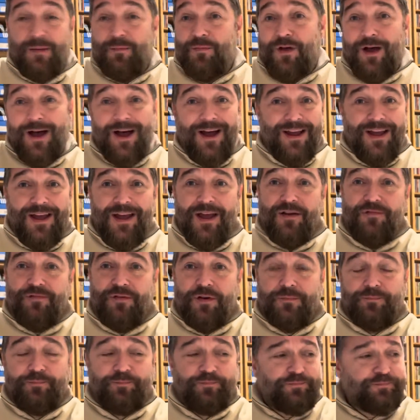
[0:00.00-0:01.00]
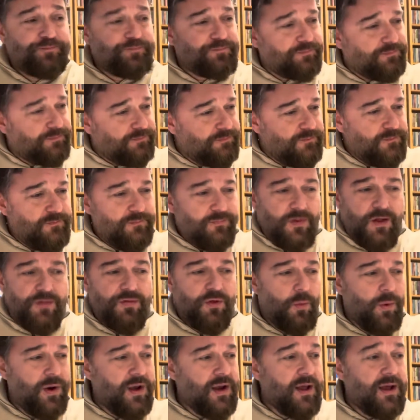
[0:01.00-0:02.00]
the High Avon,
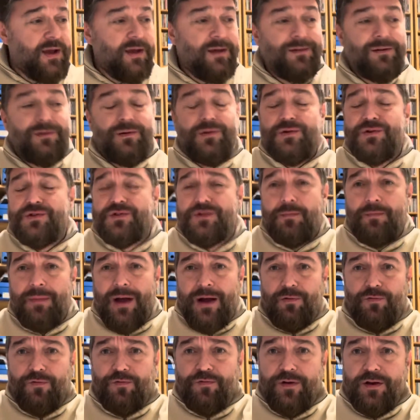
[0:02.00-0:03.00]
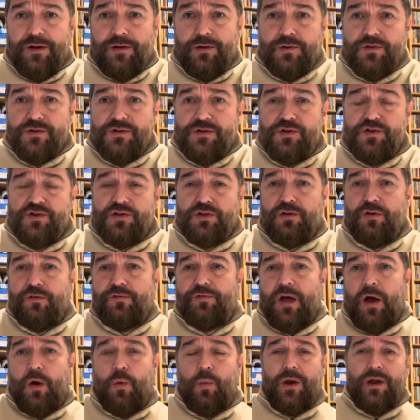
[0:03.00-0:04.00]
the Winter Hills, the Mountfields. Just love
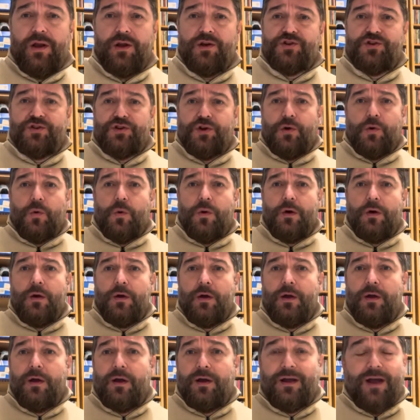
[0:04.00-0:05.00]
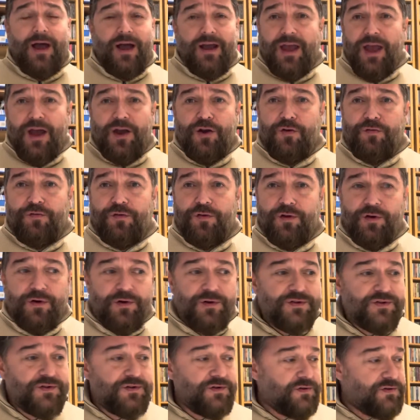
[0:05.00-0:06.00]
that winter shoe, can't get enough of
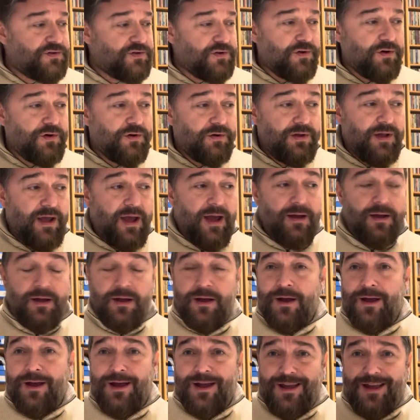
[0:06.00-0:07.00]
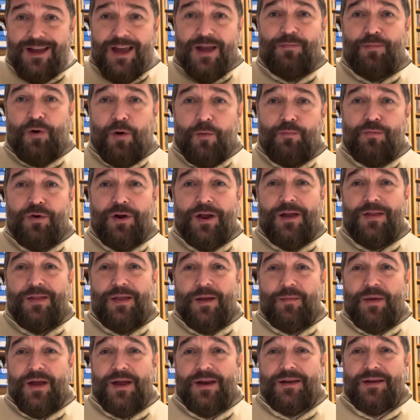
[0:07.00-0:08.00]
those. So yeah, keep on bringing
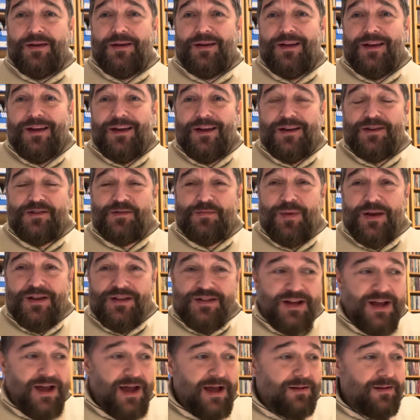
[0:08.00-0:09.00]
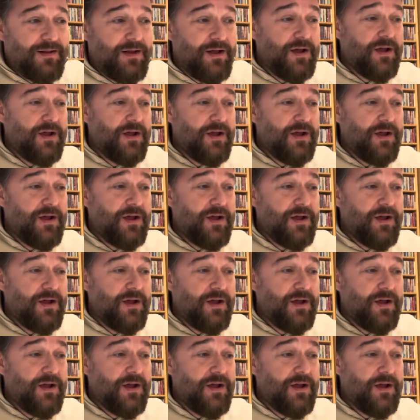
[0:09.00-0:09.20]
them in, Spezial.